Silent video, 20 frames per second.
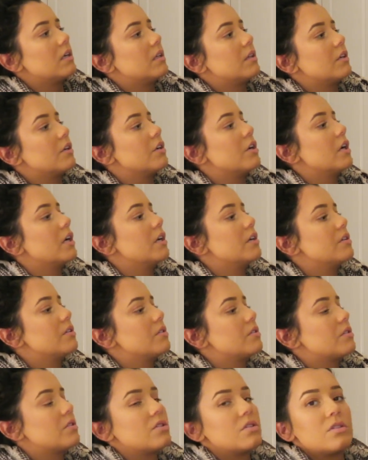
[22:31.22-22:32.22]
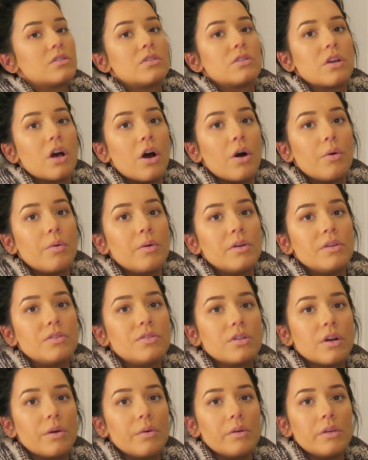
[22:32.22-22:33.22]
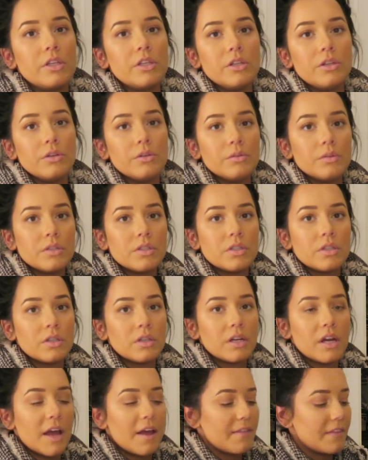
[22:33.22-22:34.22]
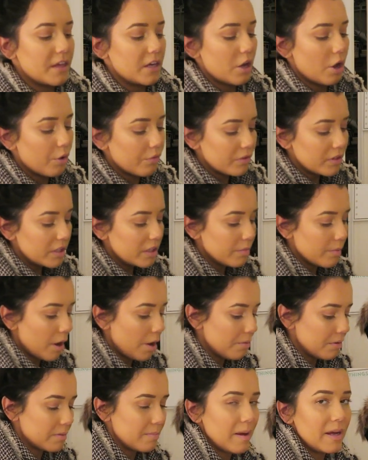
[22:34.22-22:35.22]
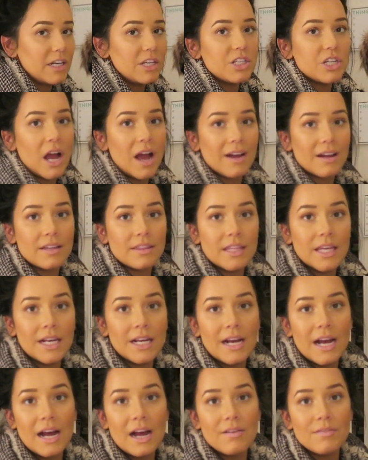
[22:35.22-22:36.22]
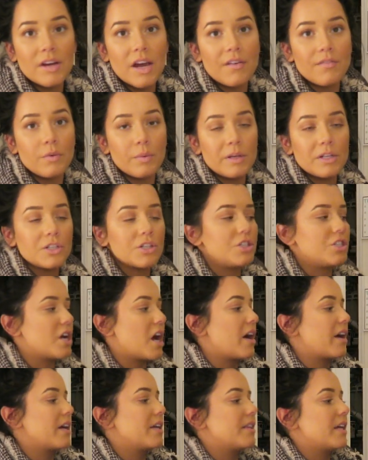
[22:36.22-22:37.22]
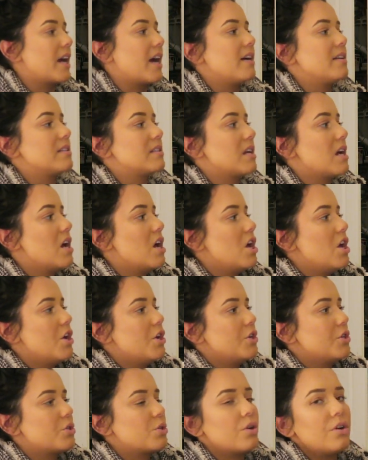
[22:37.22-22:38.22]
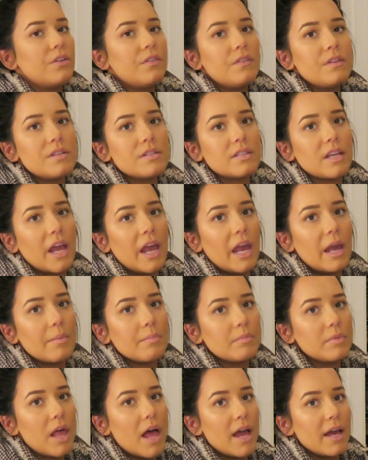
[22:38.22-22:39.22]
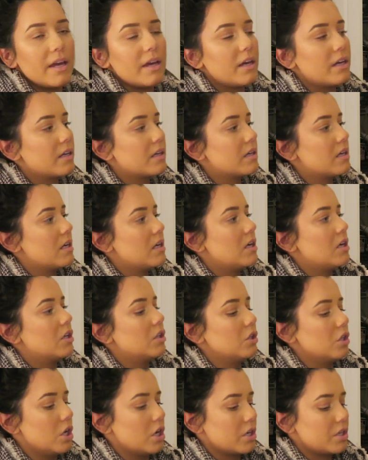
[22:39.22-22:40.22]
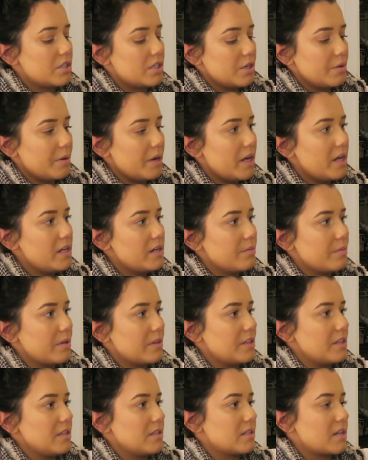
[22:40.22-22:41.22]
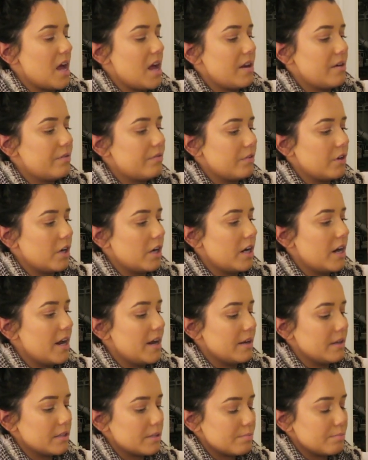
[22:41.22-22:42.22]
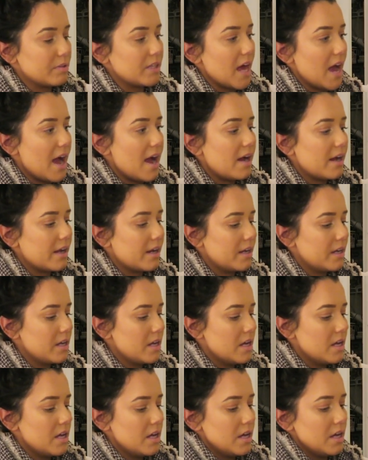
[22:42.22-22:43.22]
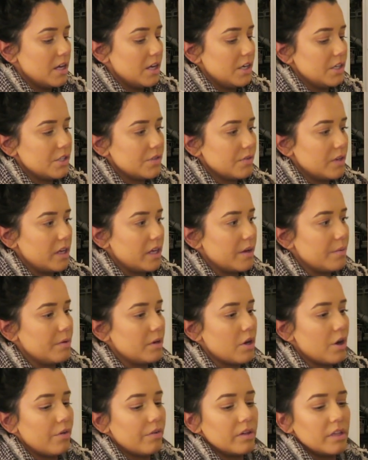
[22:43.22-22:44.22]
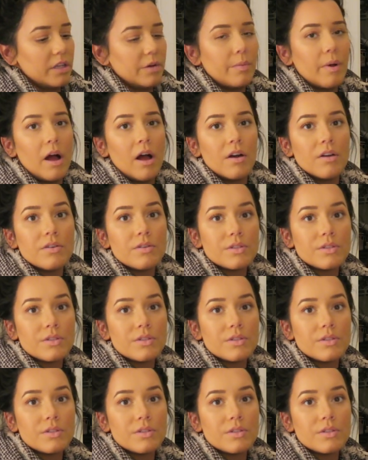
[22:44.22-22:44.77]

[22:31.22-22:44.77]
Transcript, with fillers: They're so, so cute. And they go really well with my jacket that I have. I have a winter jacket that has sort of the same like look to it with this kind of fur, and it's black. I just feel like it would go really well.